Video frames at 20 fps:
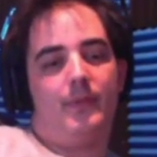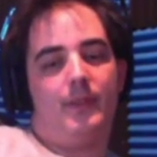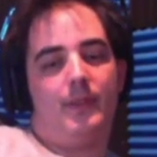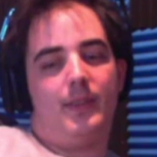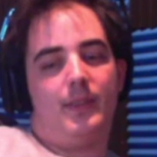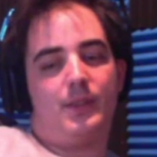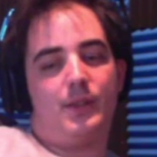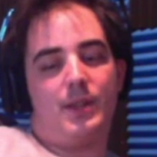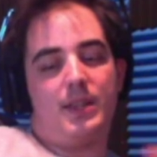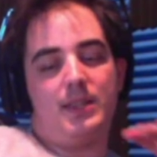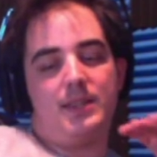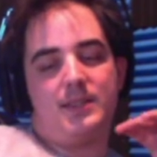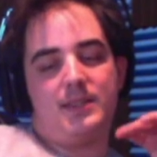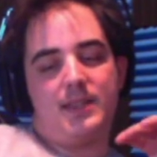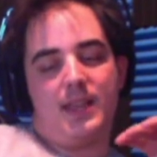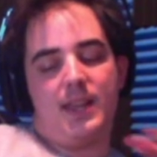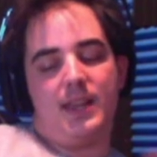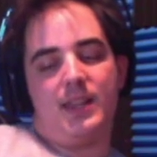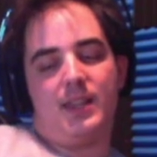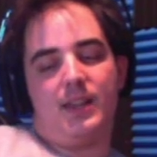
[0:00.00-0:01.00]
you didn't
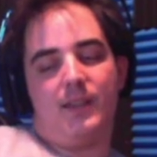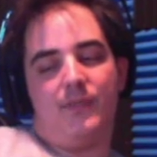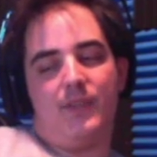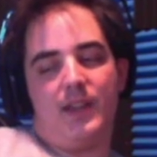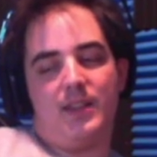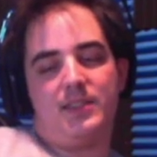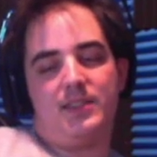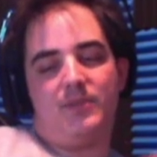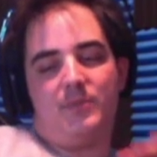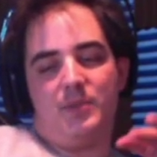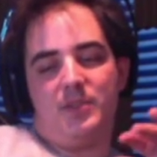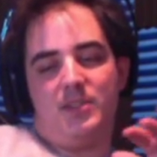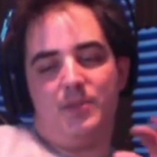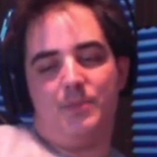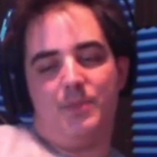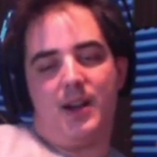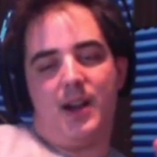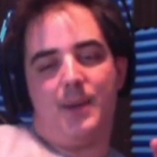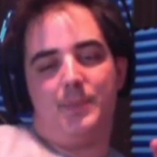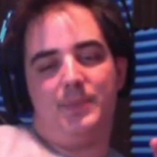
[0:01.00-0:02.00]
say anything offensive, but you
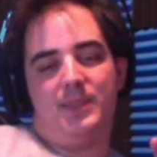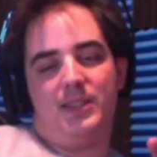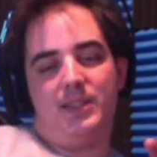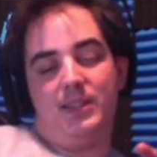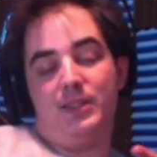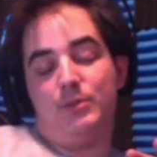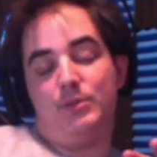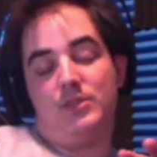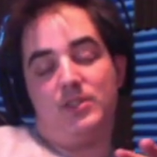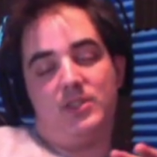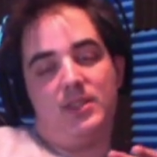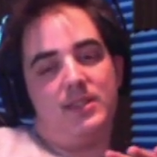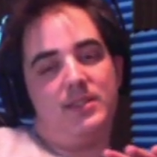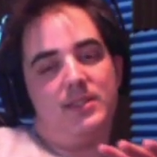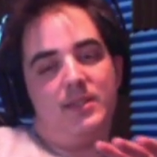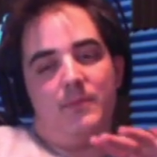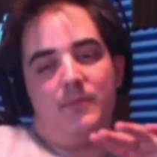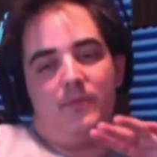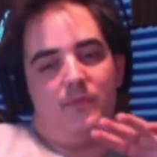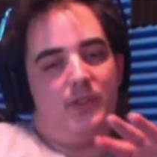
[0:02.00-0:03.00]
popped in and you just said
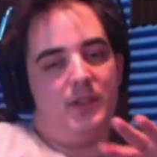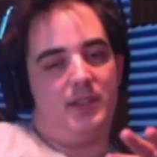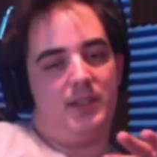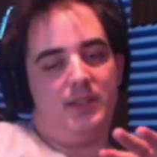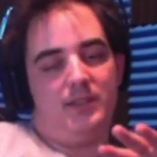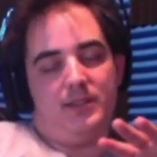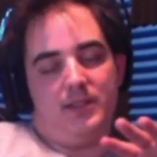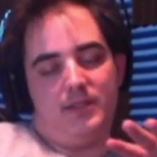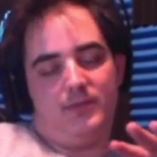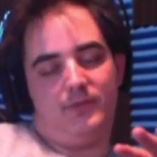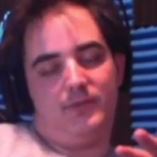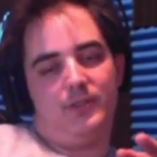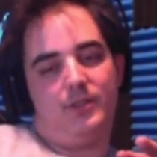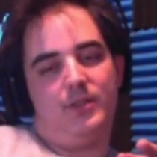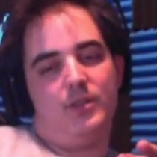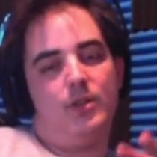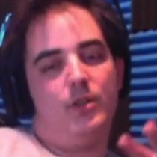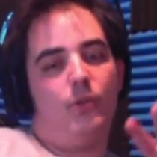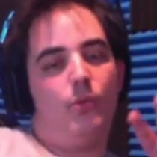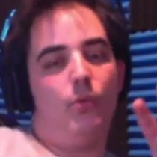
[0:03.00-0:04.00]
something funny and left.
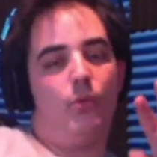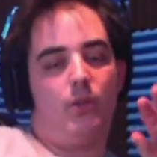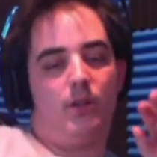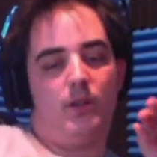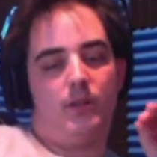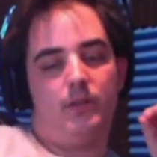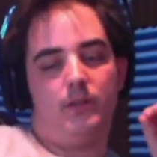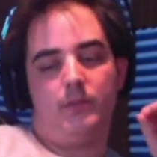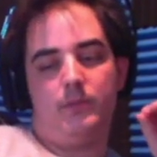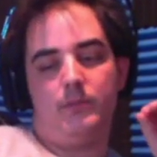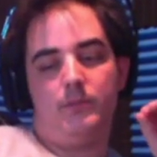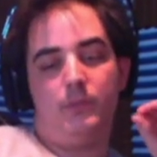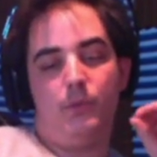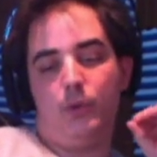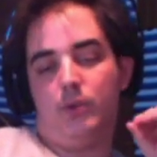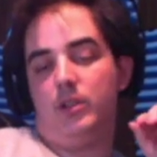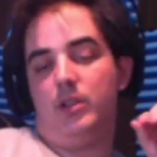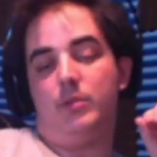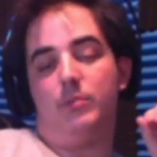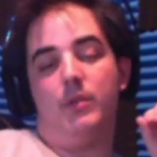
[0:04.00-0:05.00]
Or,
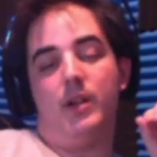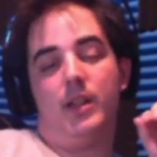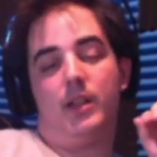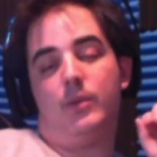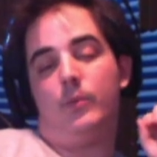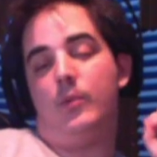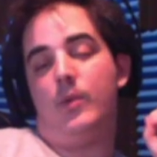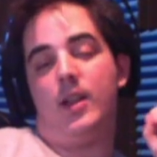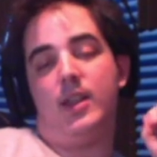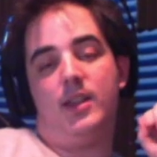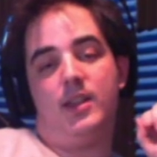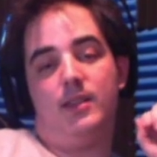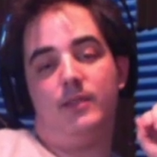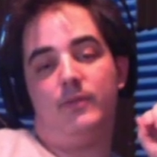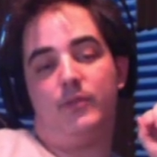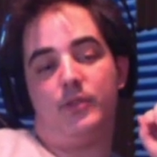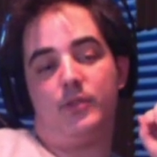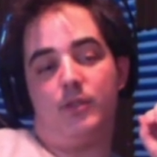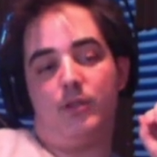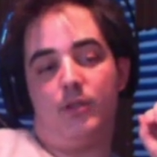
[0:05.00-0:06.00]
muted your mic, went in
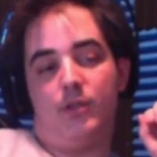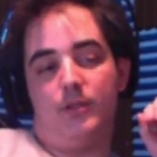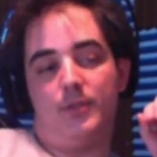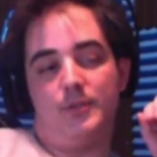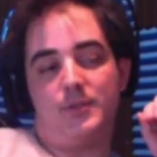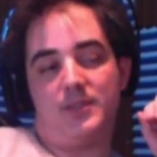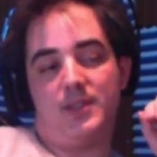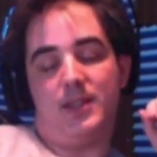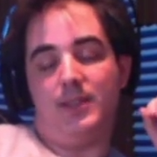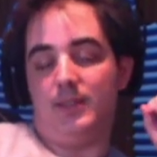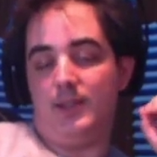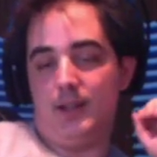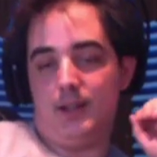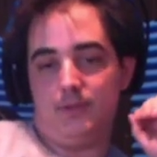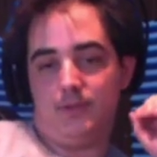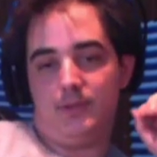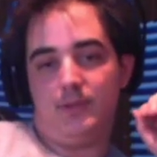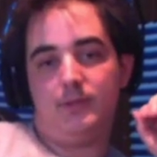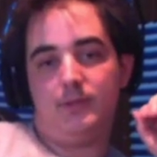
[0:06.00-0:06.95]
for the lulz, and left.